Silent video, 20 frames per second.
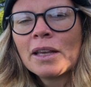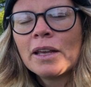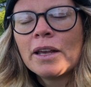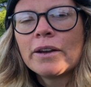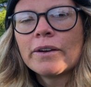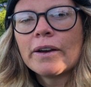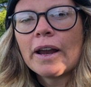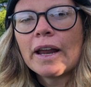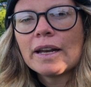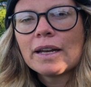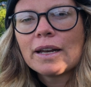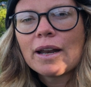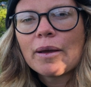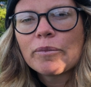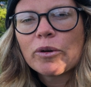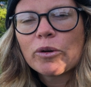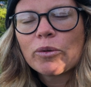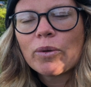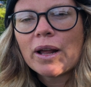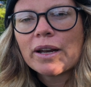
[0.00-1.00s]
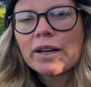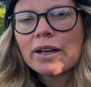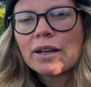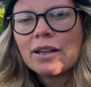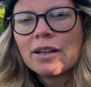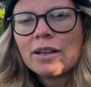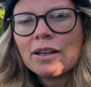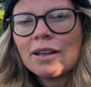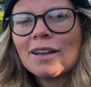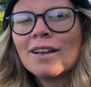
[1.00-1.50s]
Right, number 1.
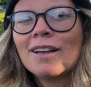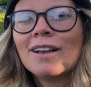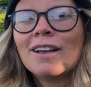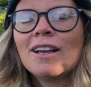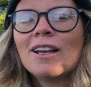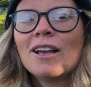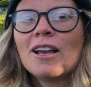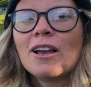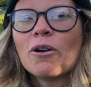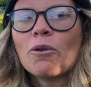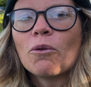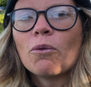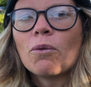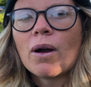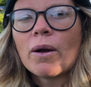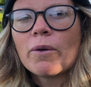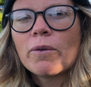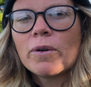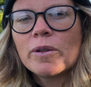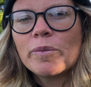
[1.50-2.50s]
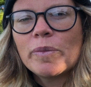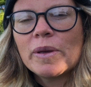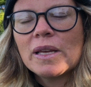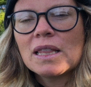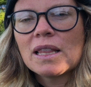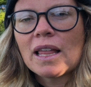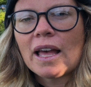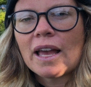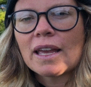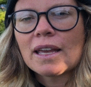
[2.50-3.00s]
What would it be
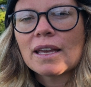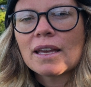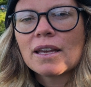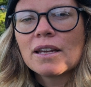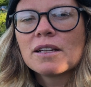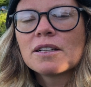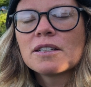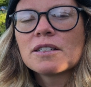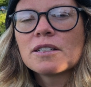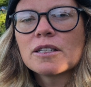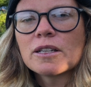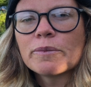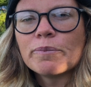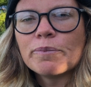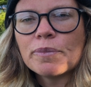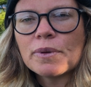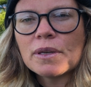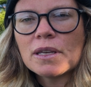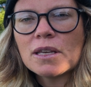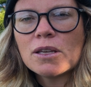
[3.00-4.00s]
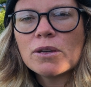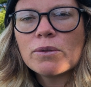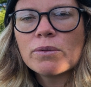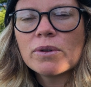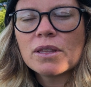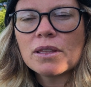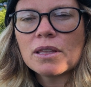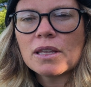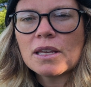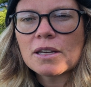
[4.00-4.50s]
like to be
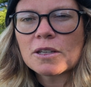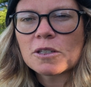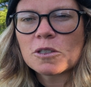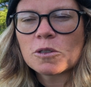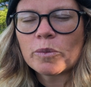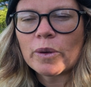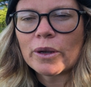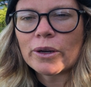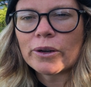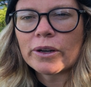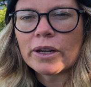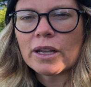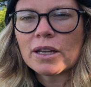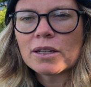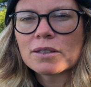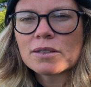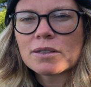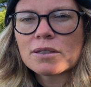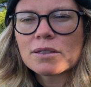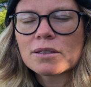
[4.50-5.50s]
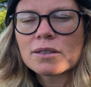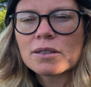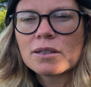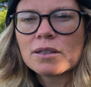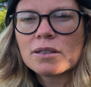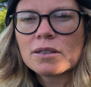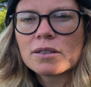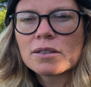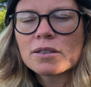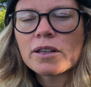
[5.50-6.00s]
with the experience?
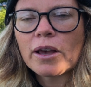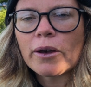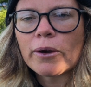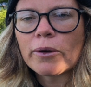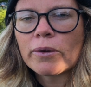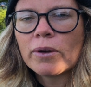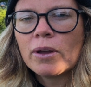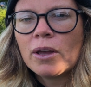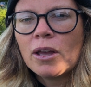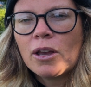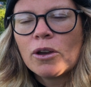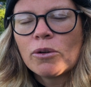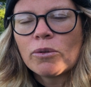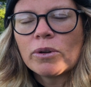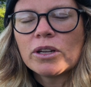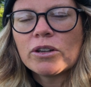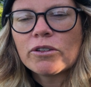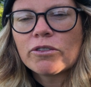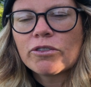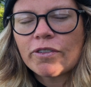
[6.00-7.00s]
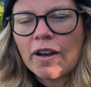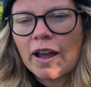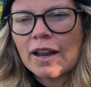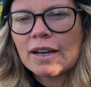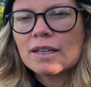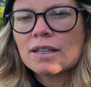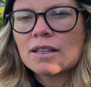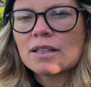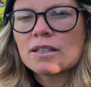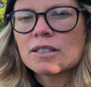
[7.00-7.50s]
So, when you
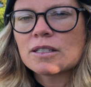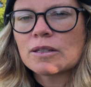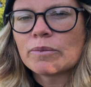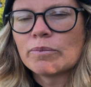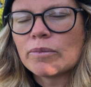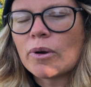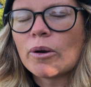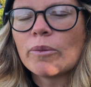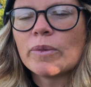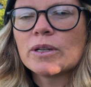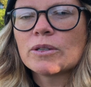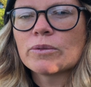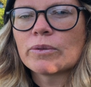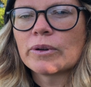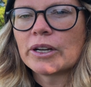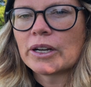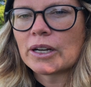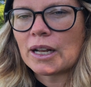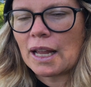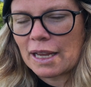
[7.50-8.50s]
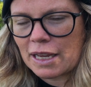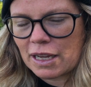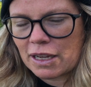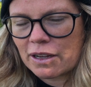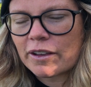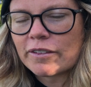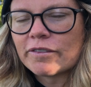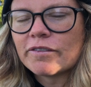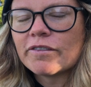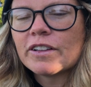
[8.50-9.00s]
find this moment where you're like
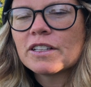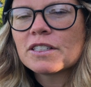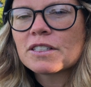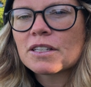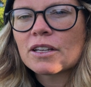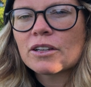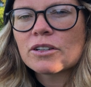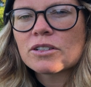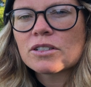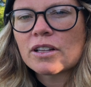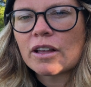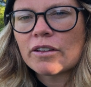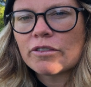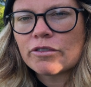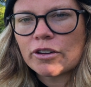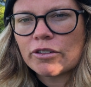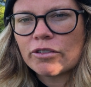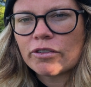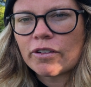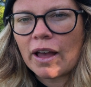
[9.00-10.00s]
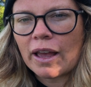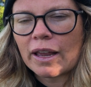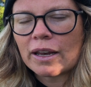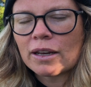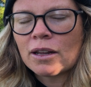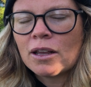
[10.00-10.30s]
convincing yourself you're fine,